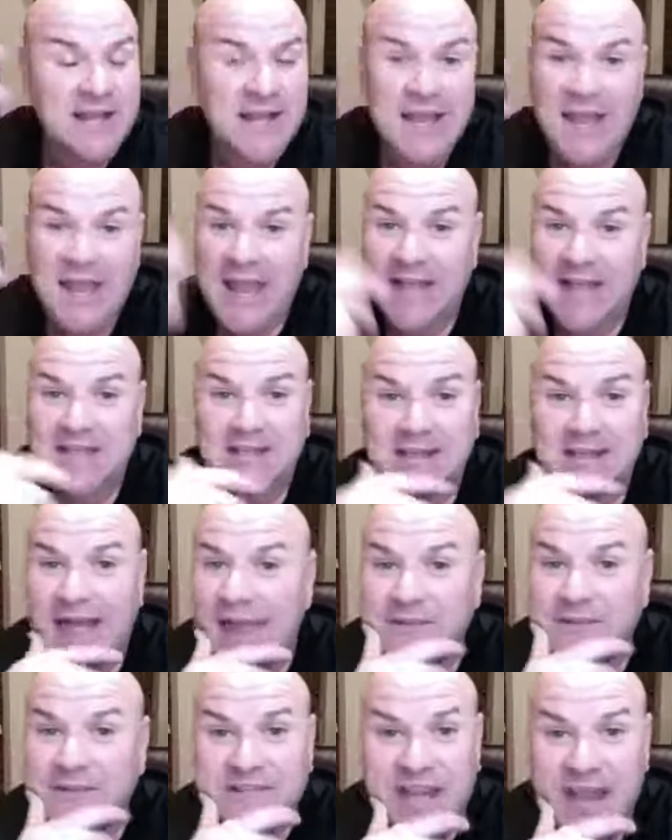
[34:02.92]
it's
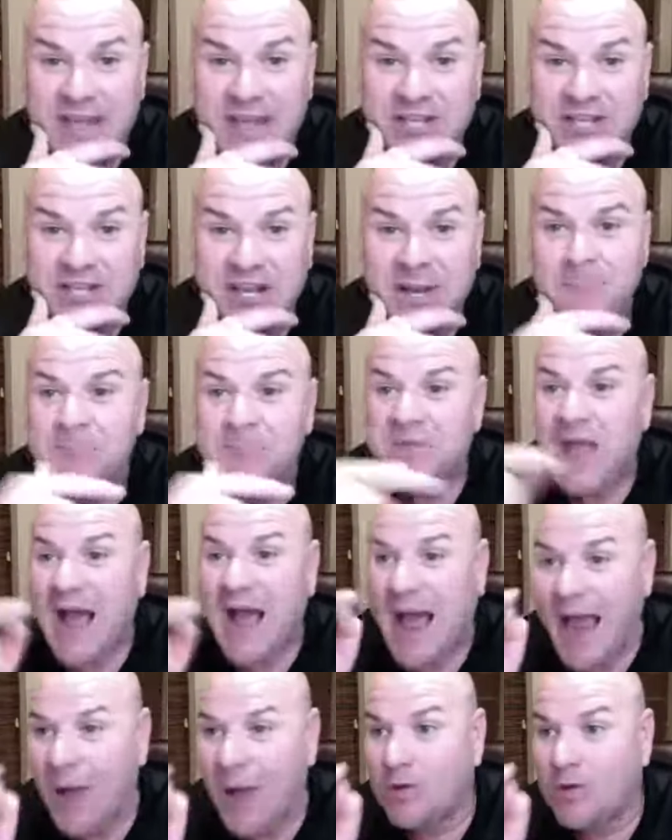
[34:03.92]
life-changing.
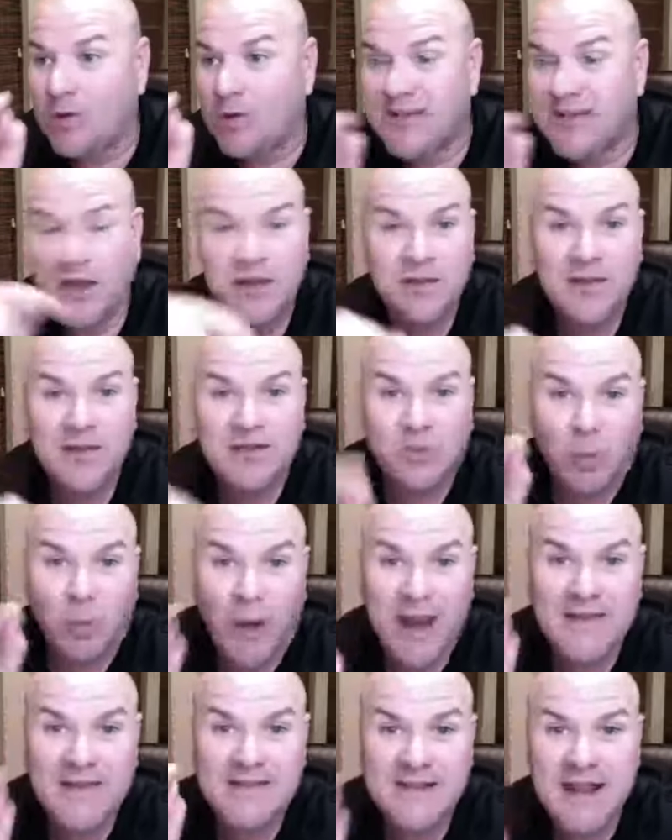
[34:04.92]
I will tell you this,
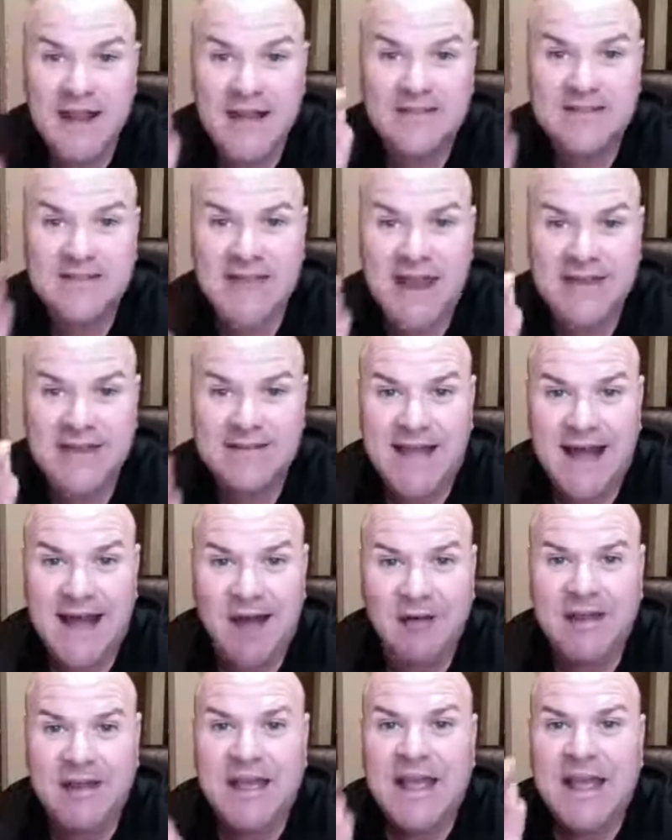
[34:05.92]
write today's date
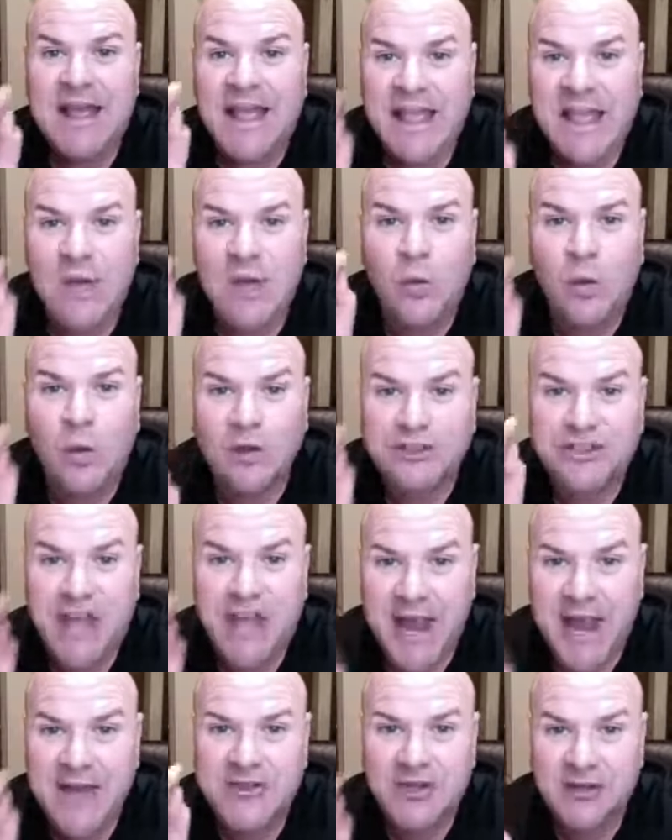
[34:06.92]
down. It will
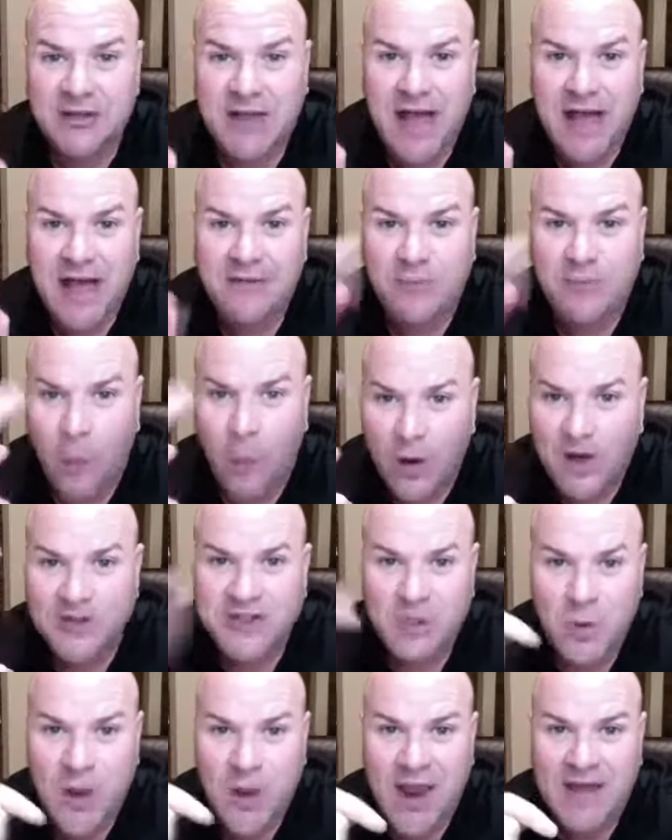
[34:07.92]
change your life one or
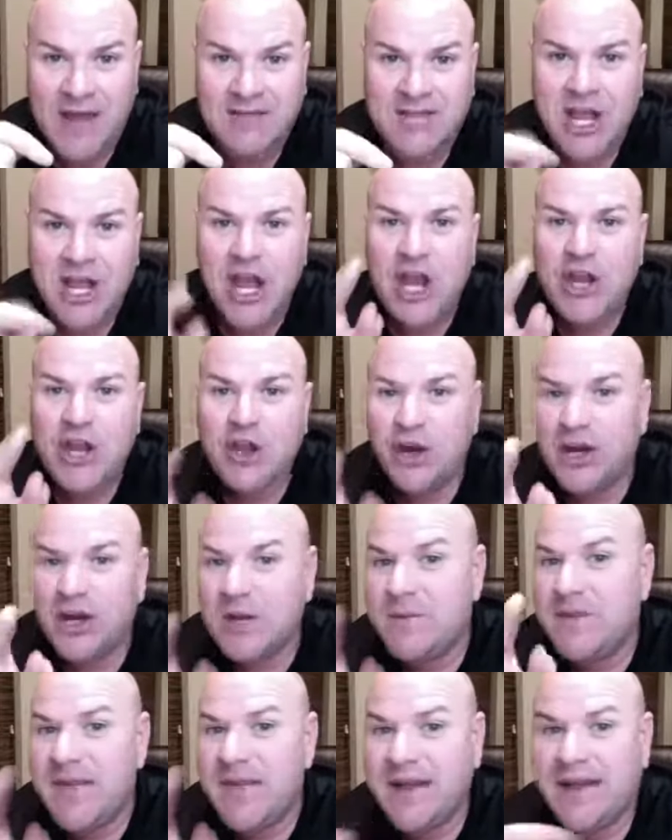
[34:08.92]
two ways. You're going
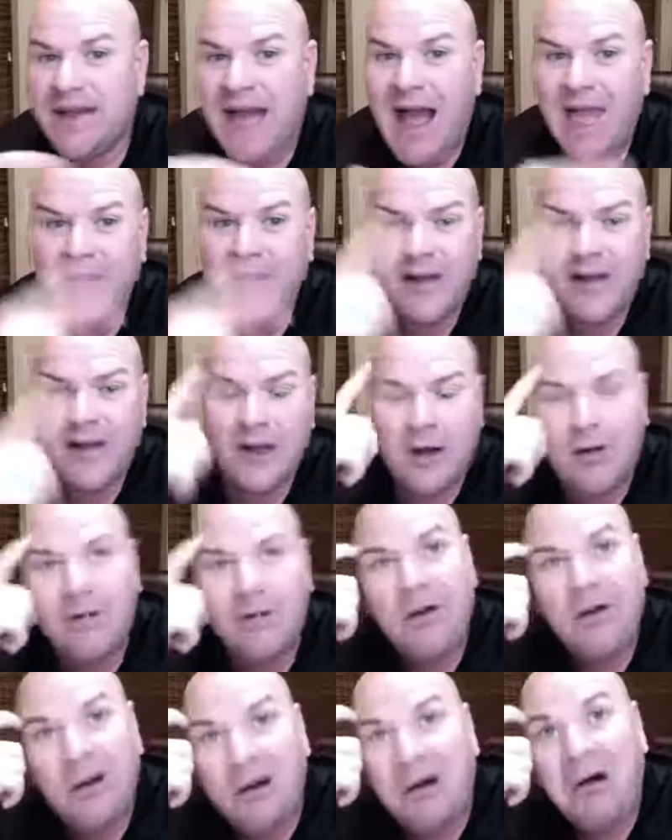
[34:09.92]
to be that guy that go,
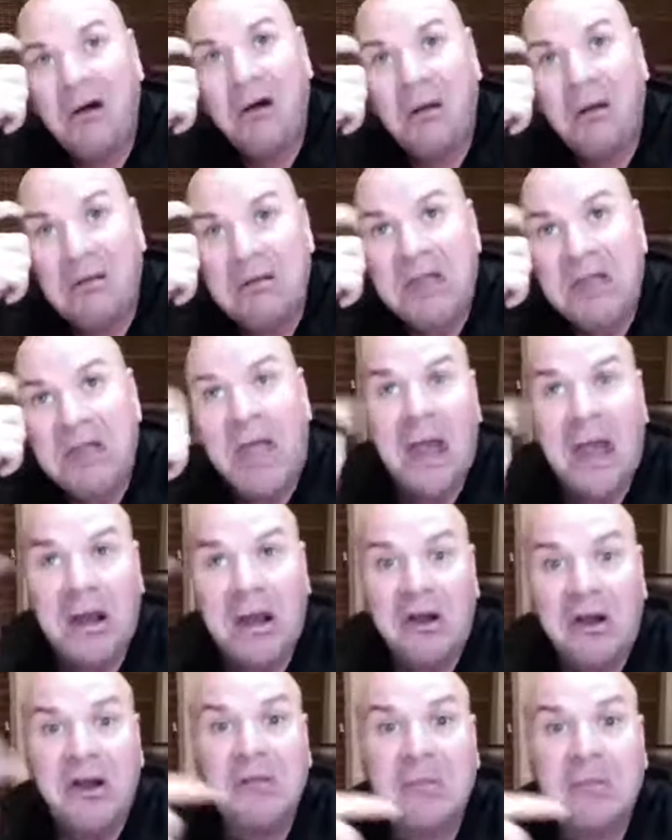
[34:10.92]
oh, yeah, I
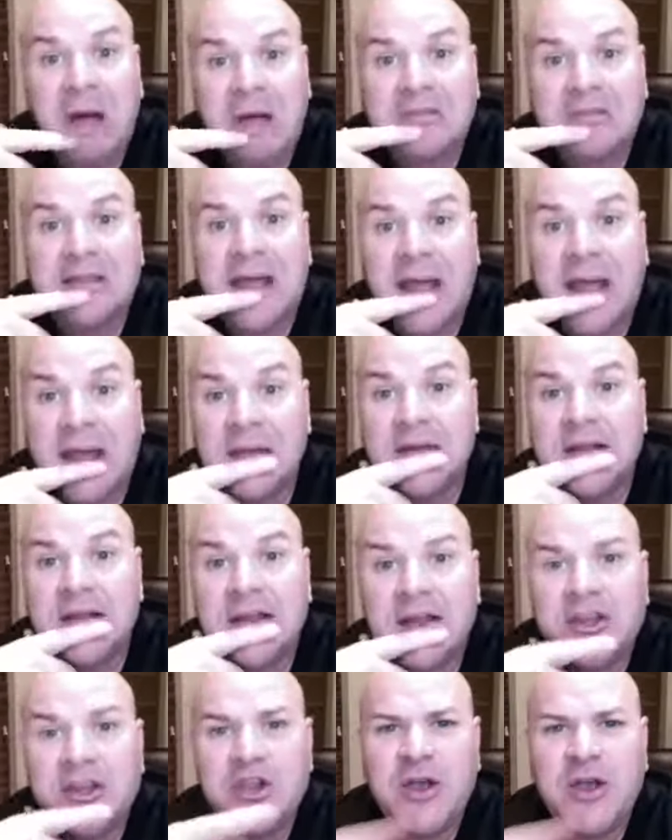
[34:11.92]
heard about that.
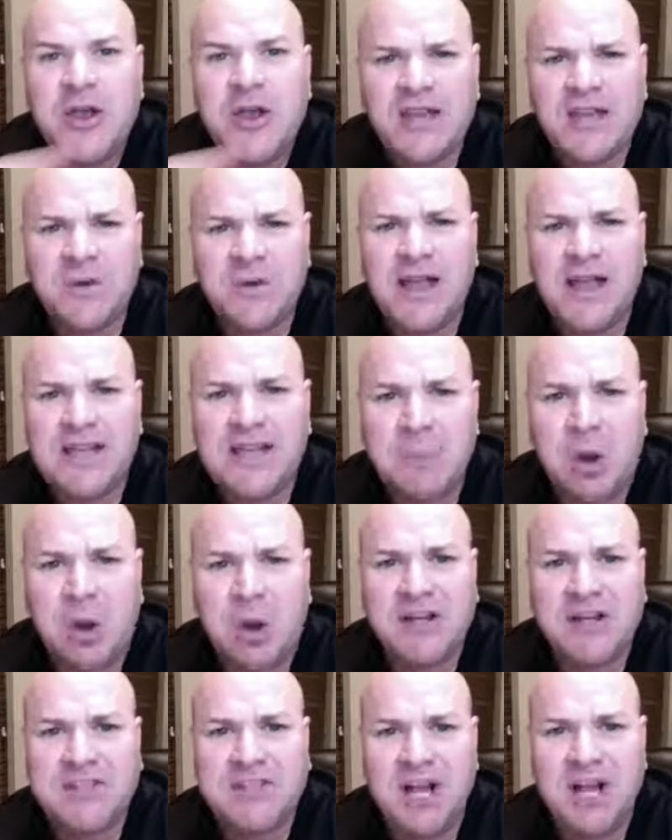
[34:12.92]
You guys realize
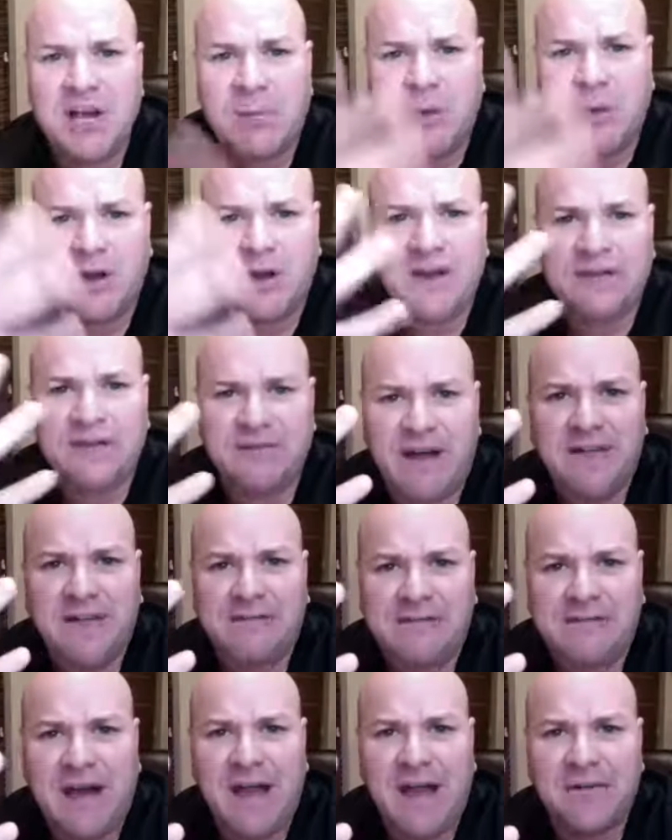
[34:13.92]
Mark Zuckerberg invited
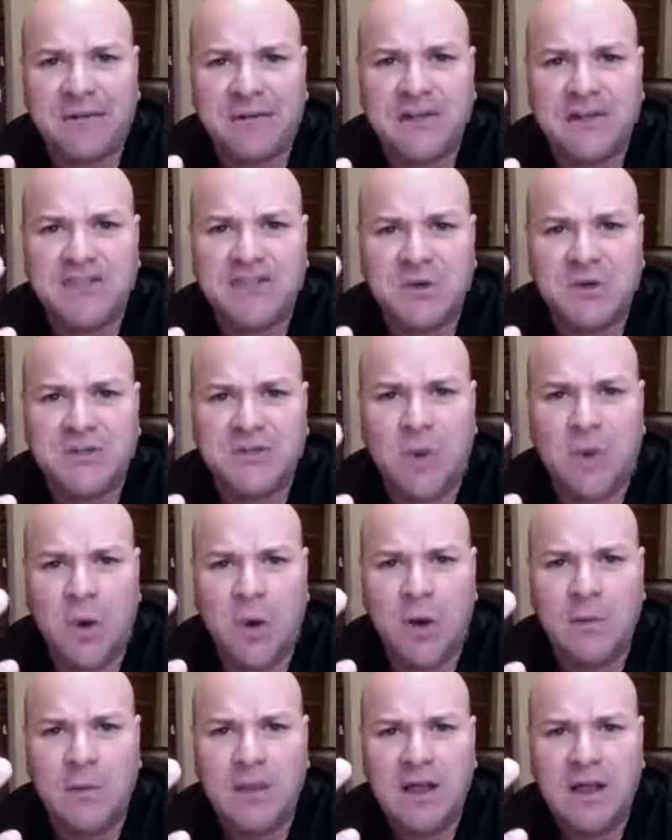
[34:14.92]
5 friends to his
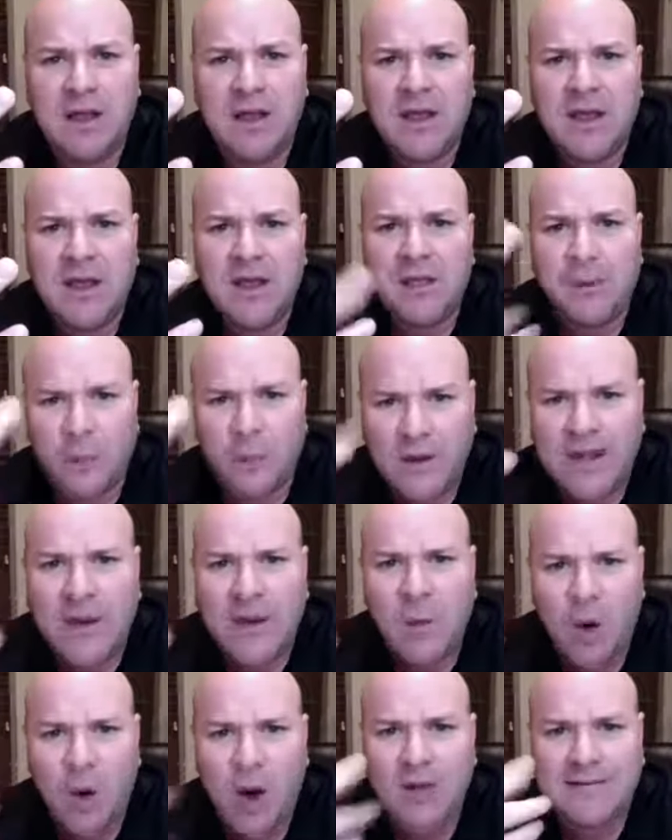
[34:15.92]
dorm? 3
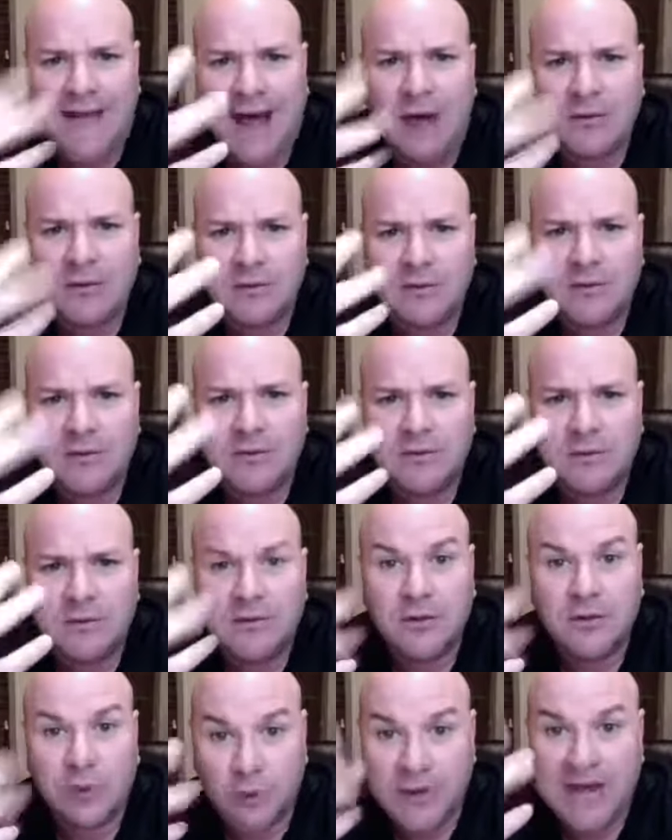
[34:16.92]
walked out.
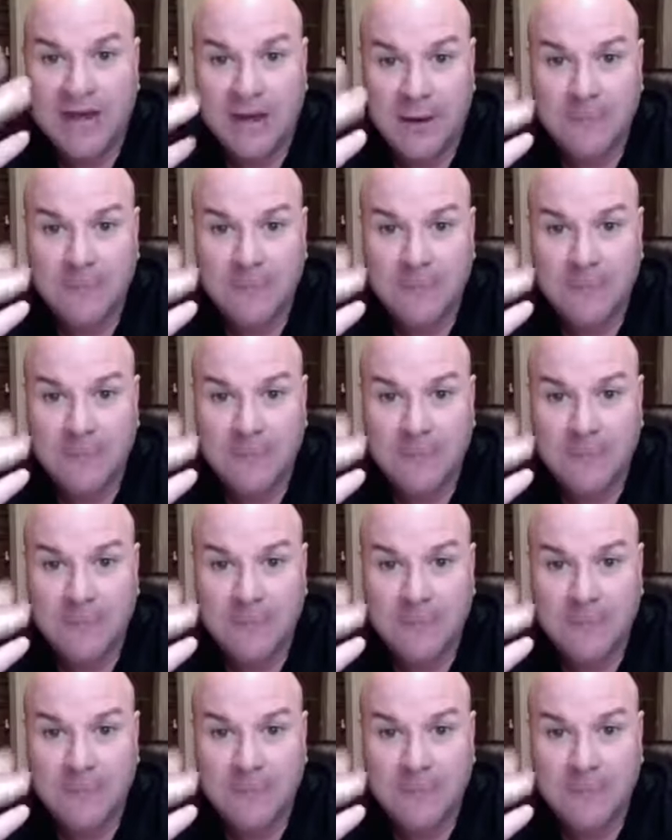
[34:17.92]
3.